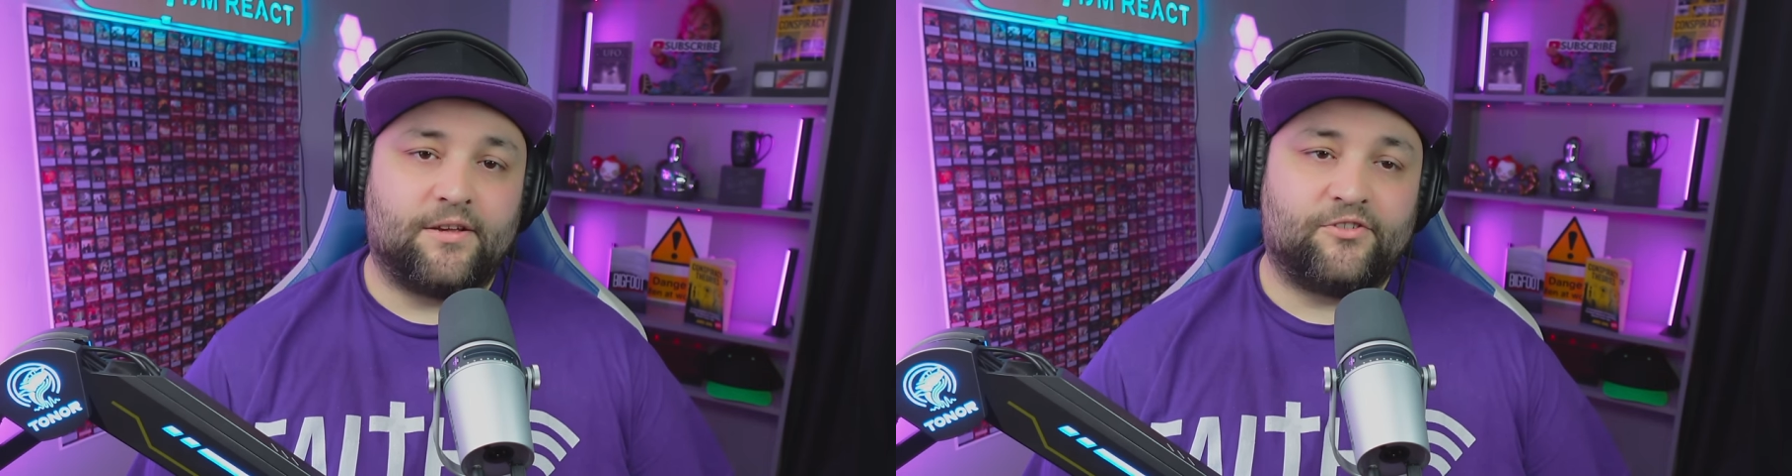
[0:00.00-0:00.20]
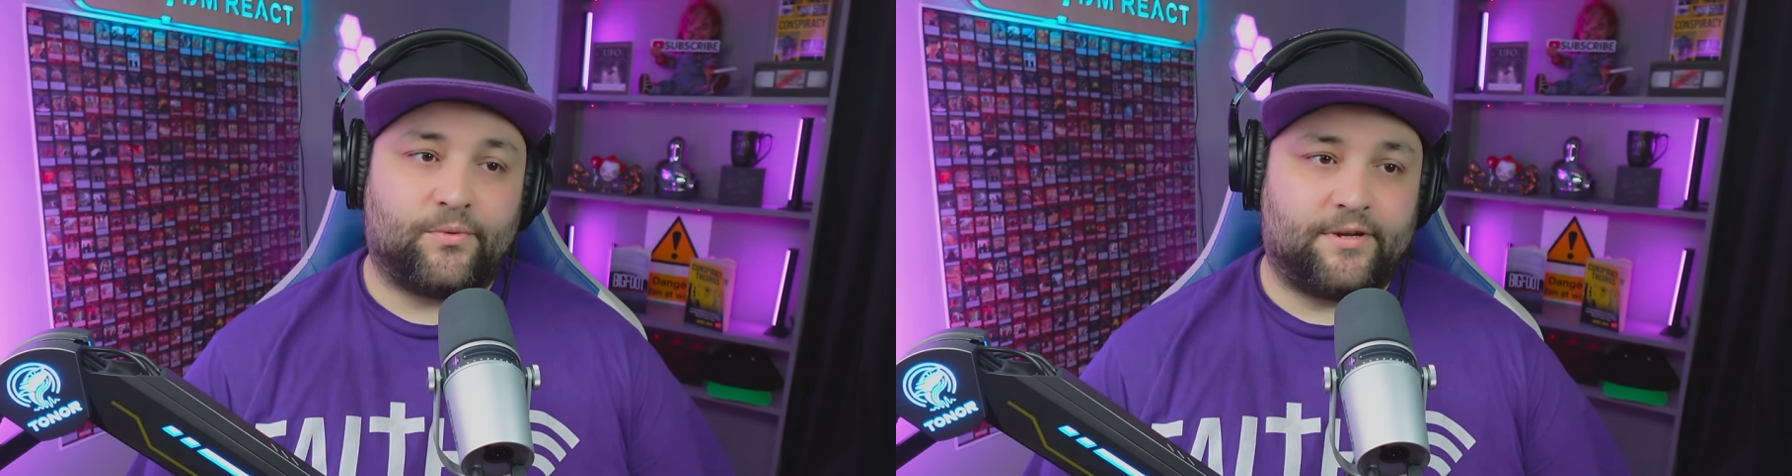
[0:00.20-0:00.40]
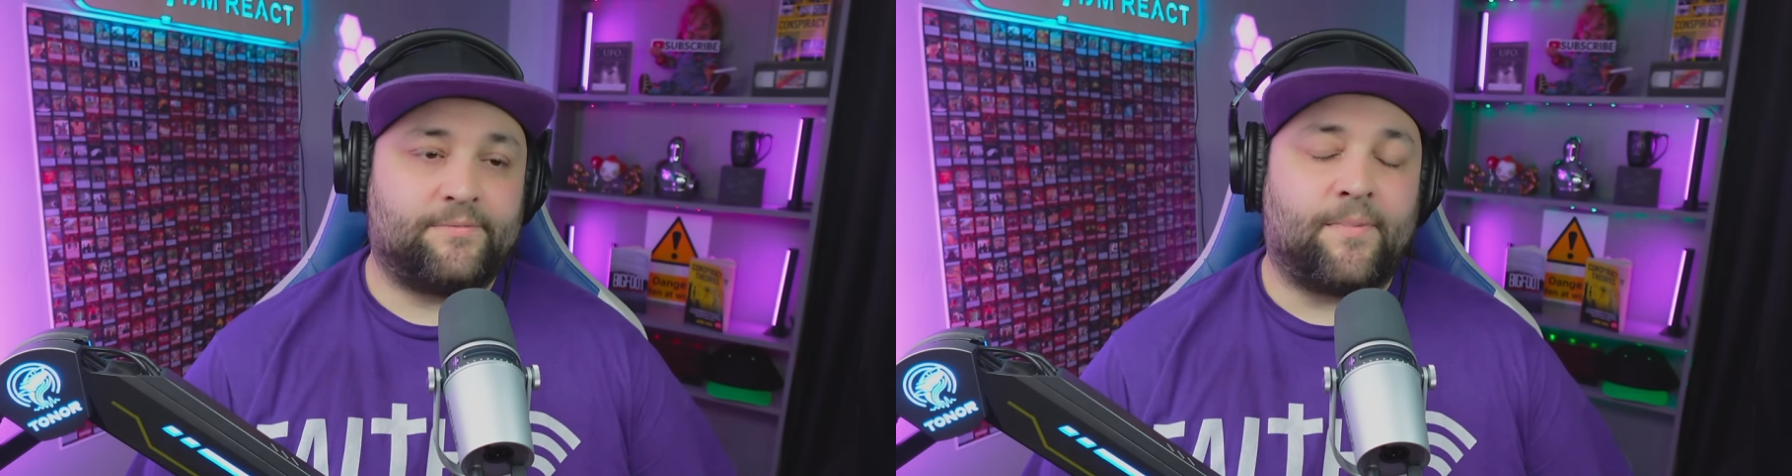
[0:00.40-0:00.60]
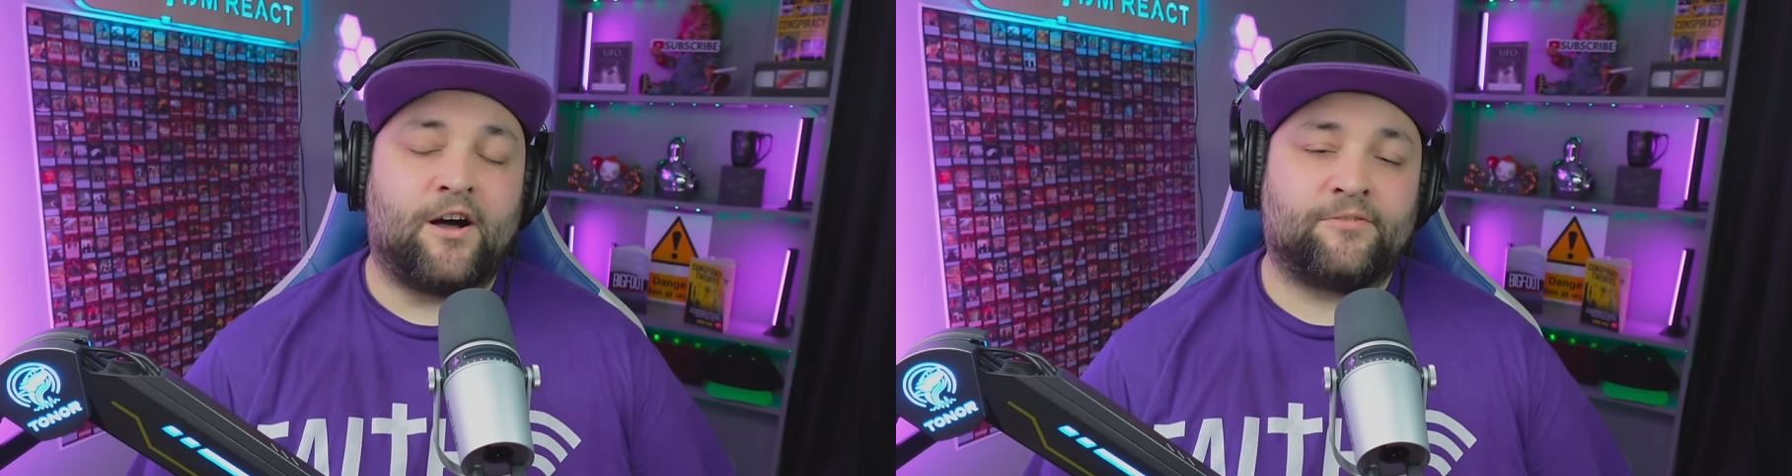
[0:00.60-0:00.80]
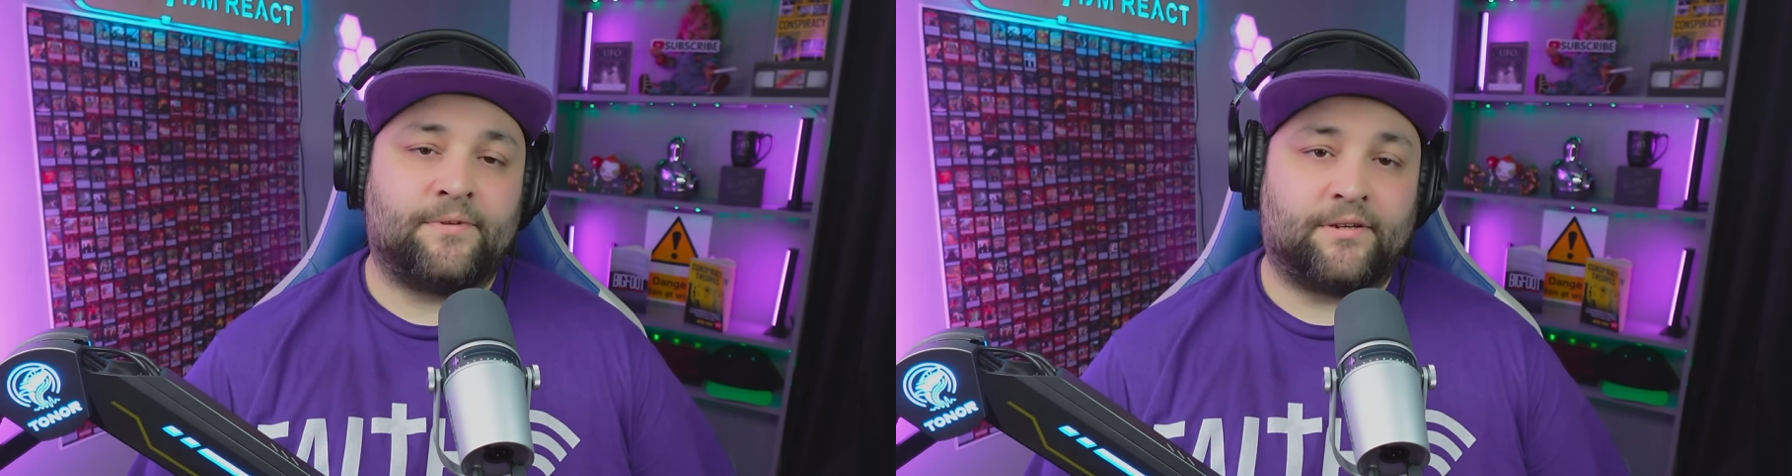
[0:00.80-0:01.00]
So it is
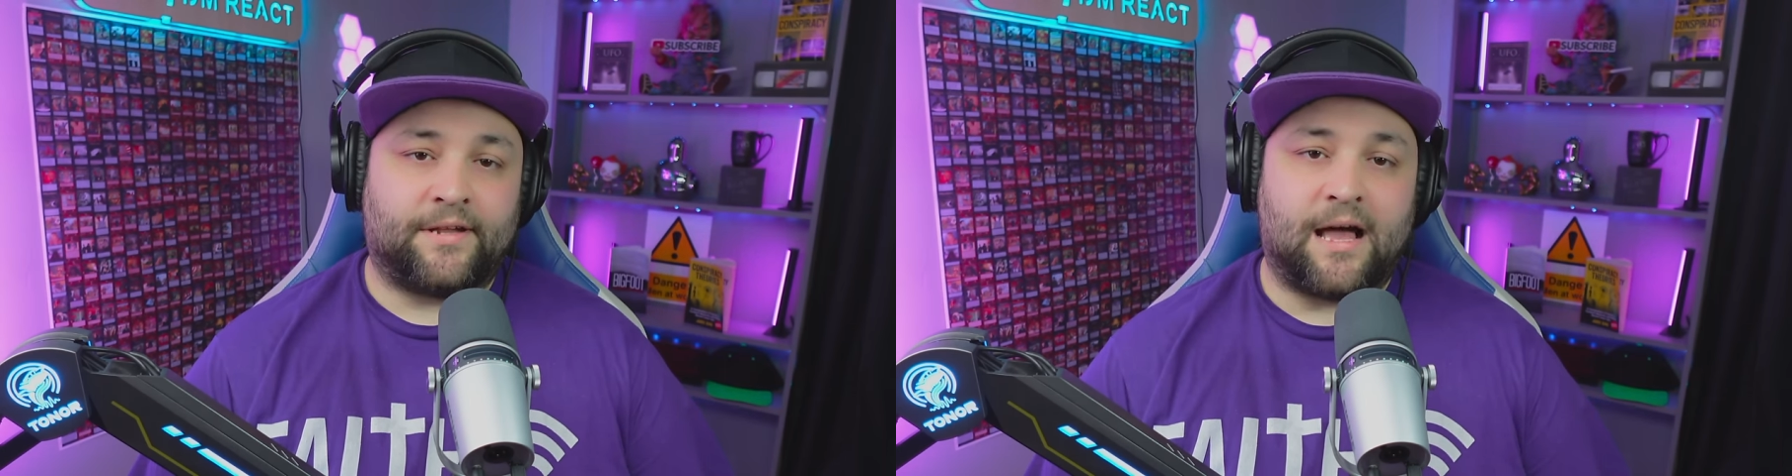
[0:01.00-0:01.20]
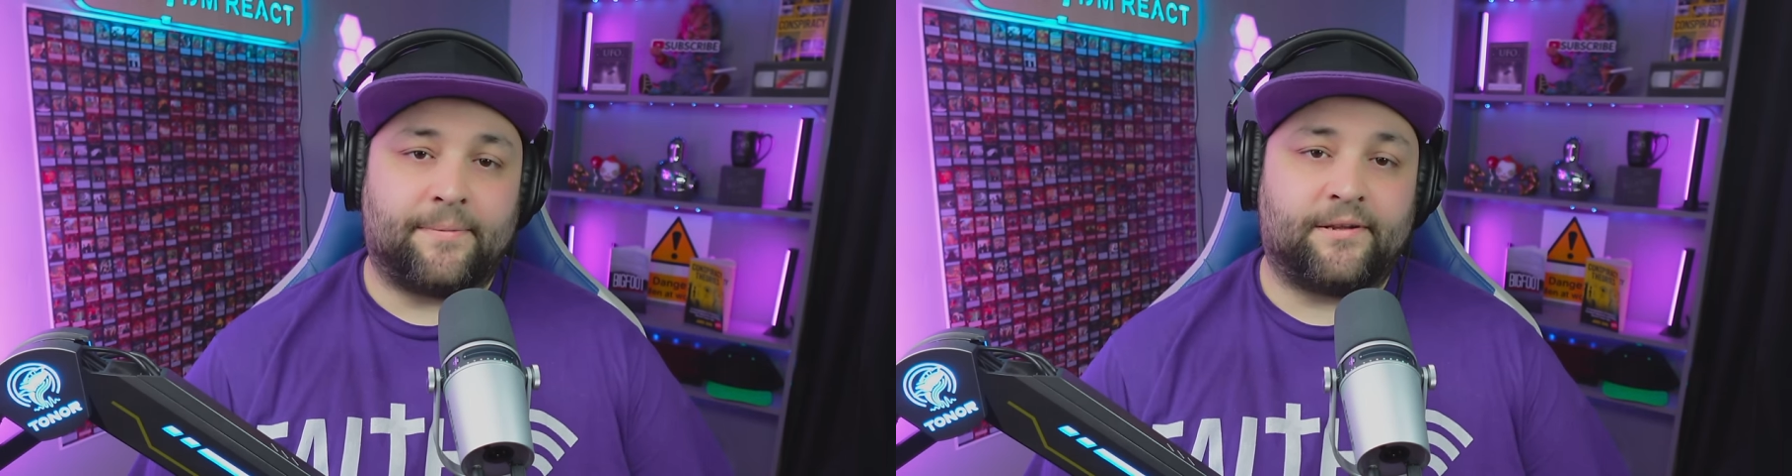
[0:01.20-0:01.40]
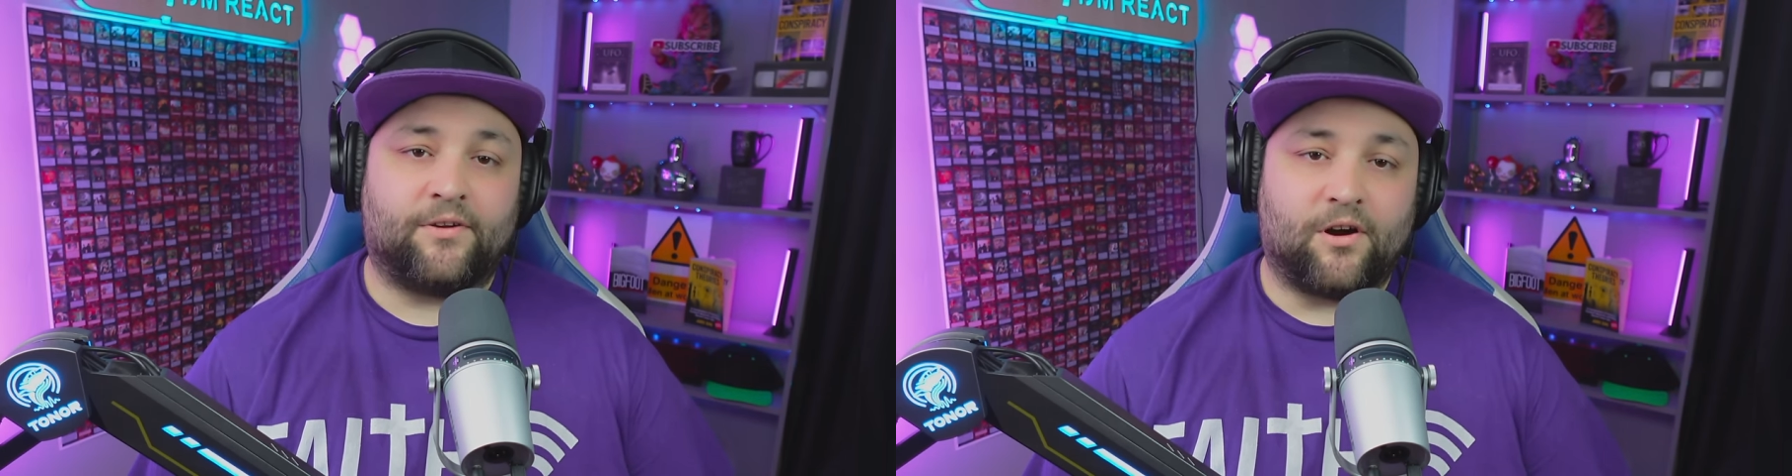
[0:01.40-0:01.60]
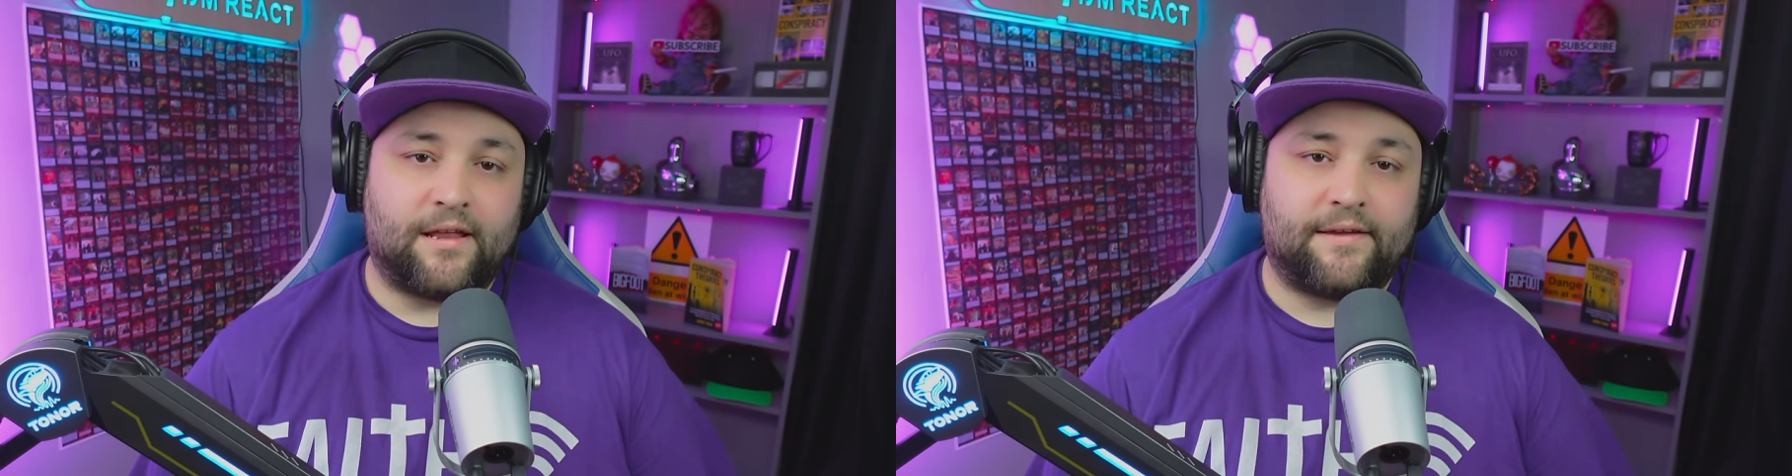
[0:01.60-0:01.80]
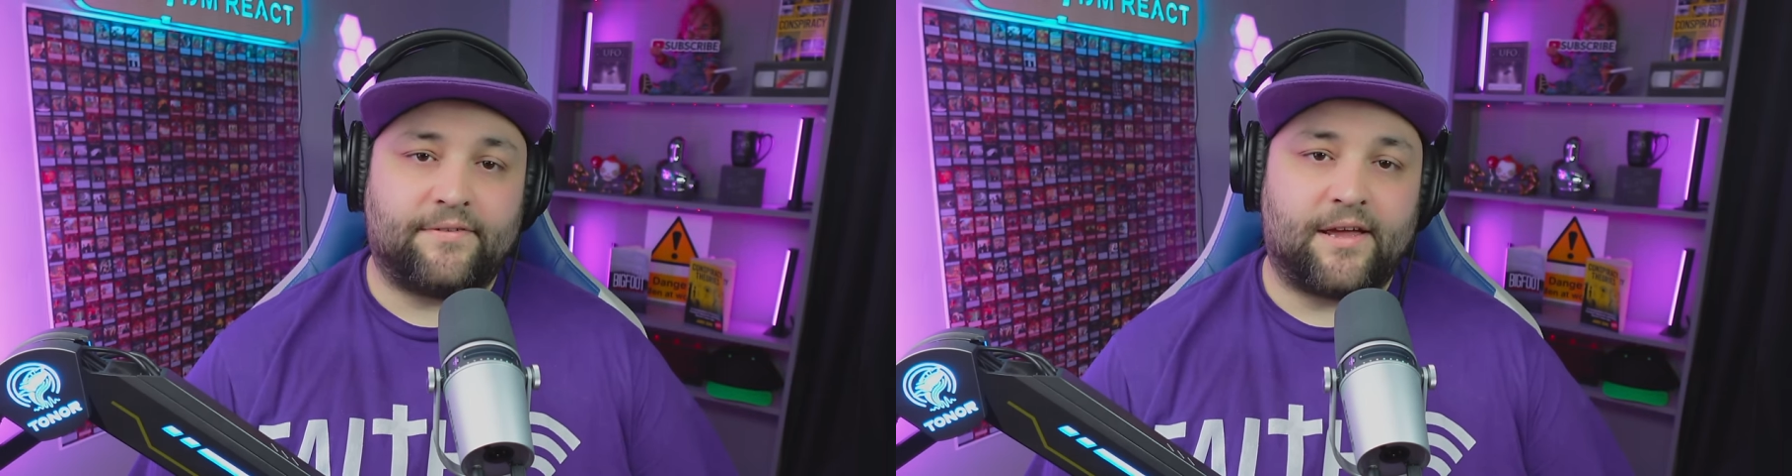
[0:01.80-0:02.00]
possible it could happen in our
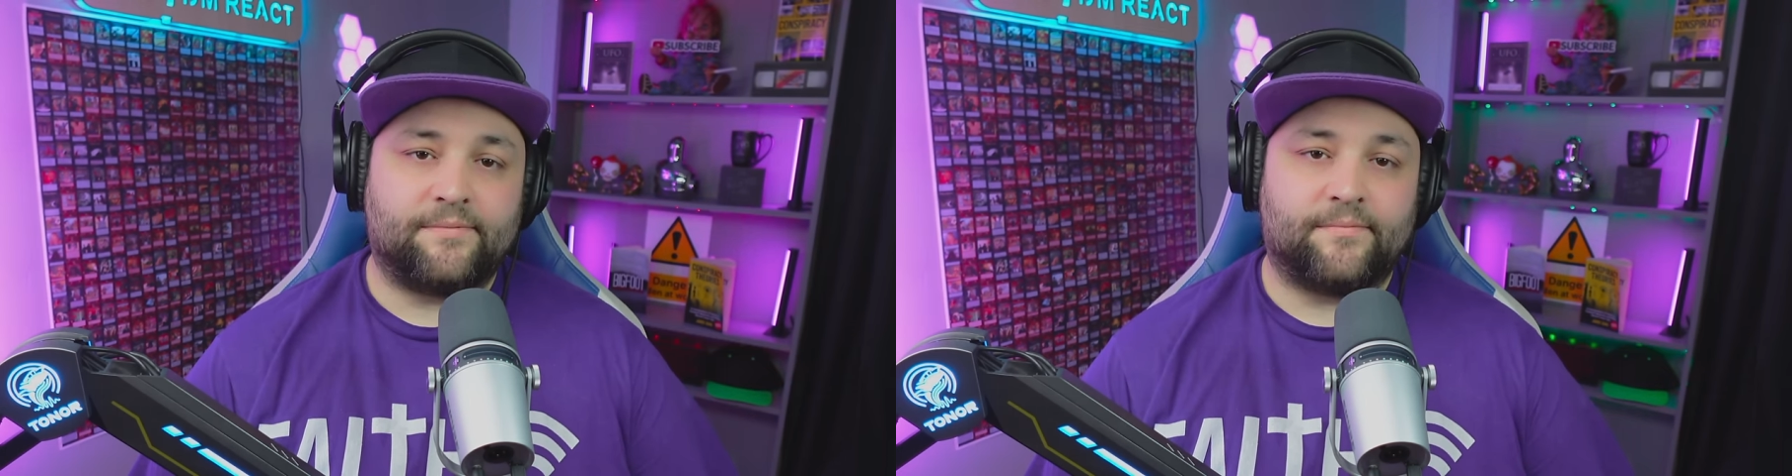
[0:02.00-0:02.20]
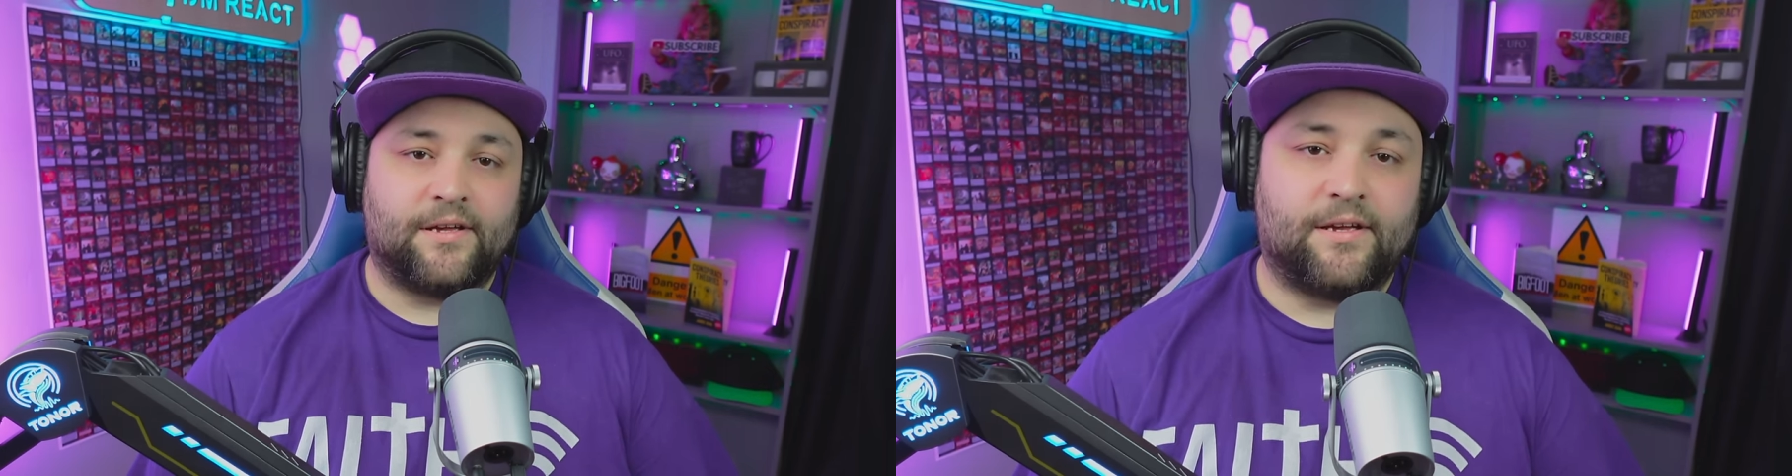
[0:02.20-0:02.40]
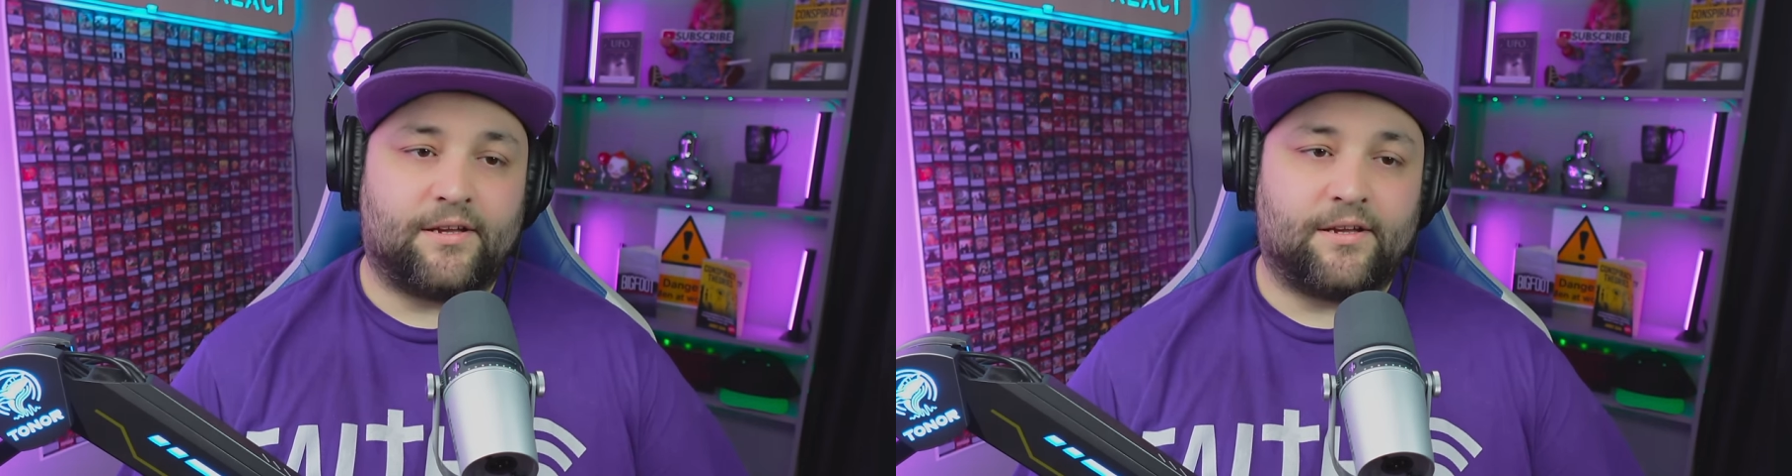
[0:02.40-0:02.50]
lifetime.